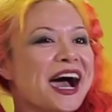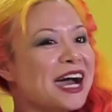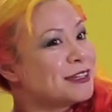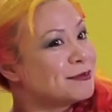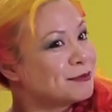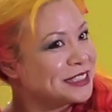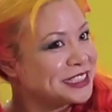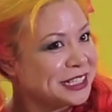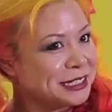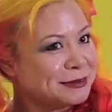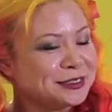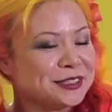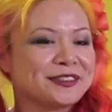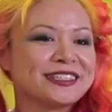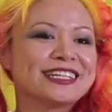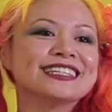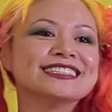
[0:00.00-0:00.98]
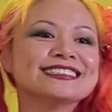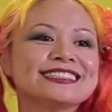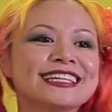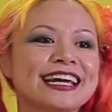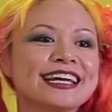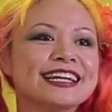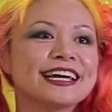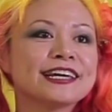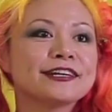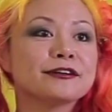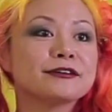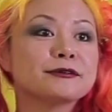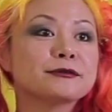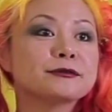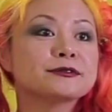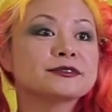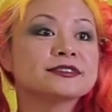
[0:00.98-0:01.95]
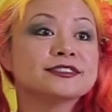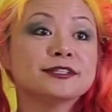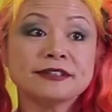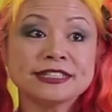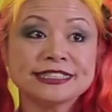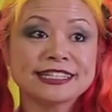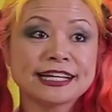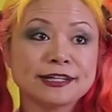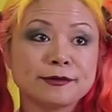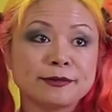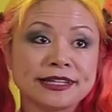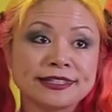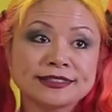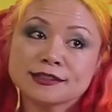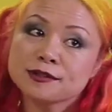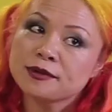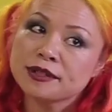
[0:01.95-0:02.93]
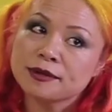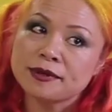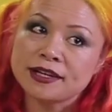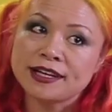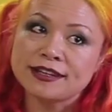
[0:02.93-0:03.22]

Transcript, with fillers: I'm Madame Donut, and I own Donut Dynamite with my